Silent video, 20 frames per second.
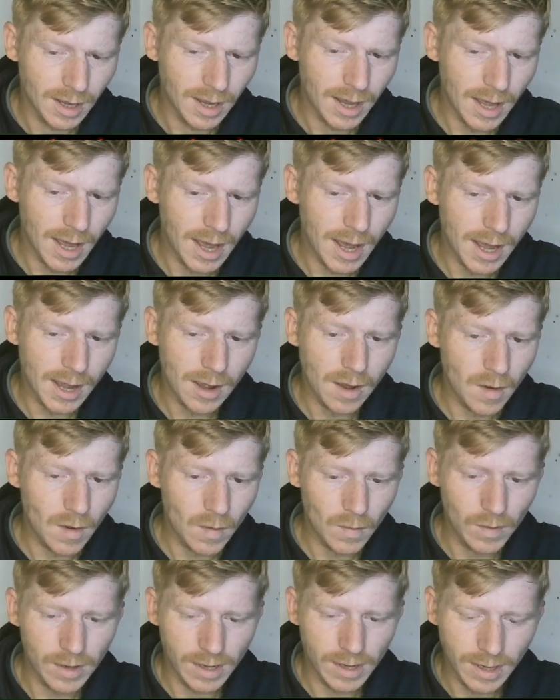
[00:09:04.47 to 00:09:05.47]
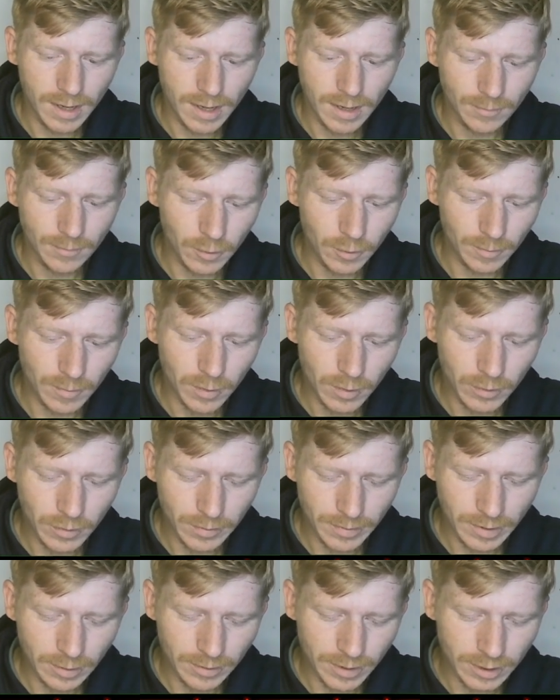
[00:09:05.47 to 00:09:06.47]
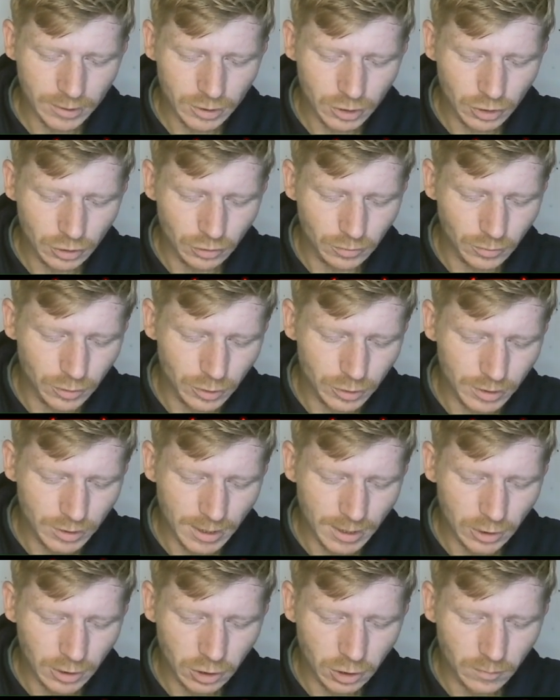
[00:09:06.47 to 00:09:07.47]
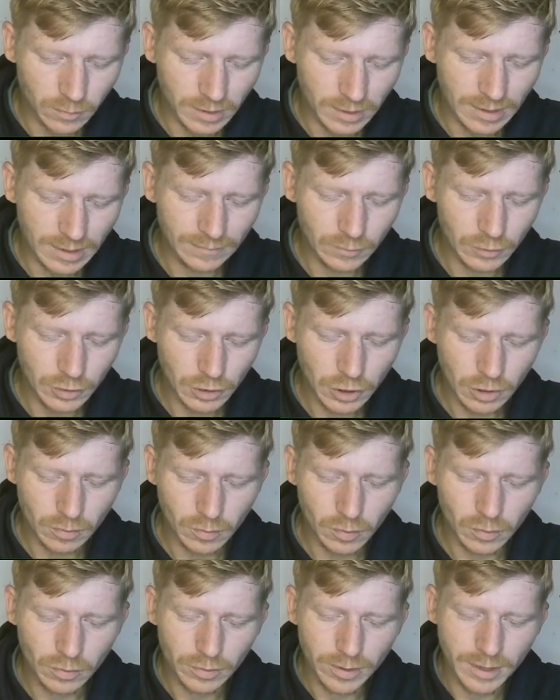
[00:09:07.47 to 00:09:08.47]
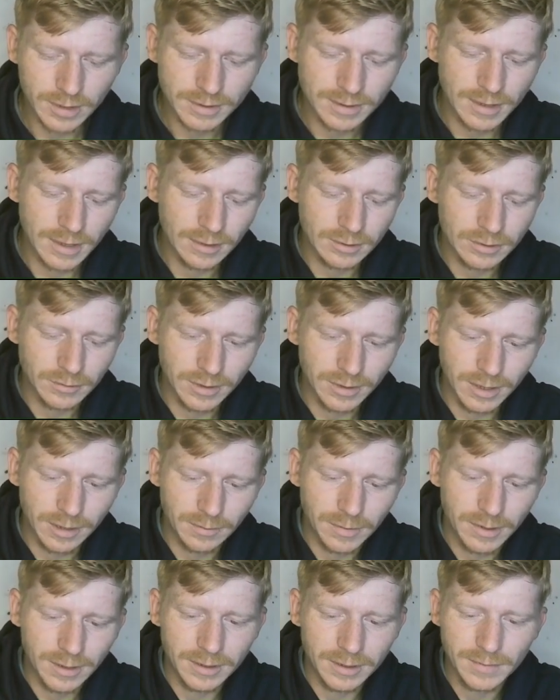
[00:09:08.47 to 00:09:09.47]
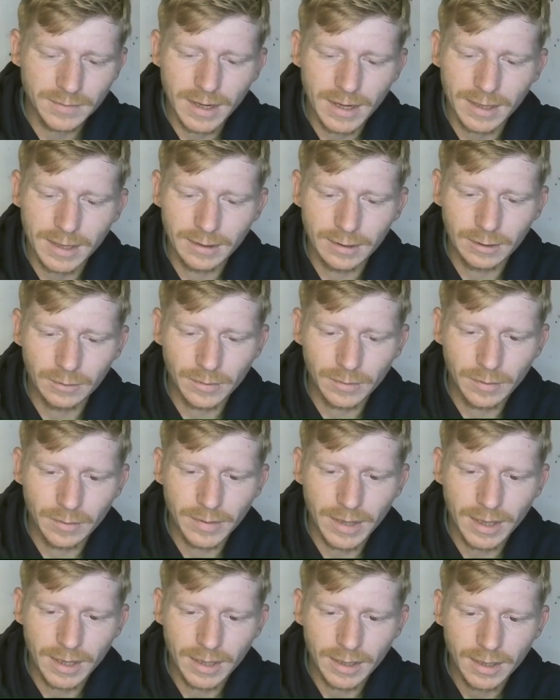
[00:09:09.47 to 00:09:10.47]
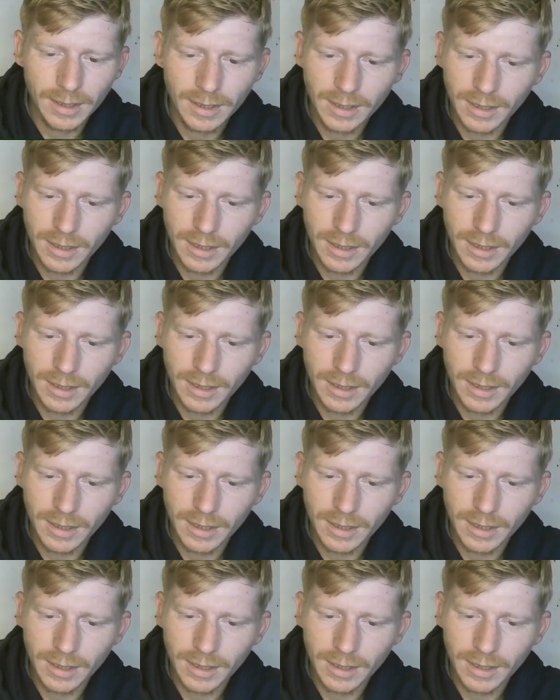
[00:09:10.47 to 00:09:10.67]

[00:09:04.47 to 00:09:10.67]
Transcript: A-okay. I'm not bothered about that too much. Getting a couple of levels on our Boreas now, so we're keeping things back a little bit better.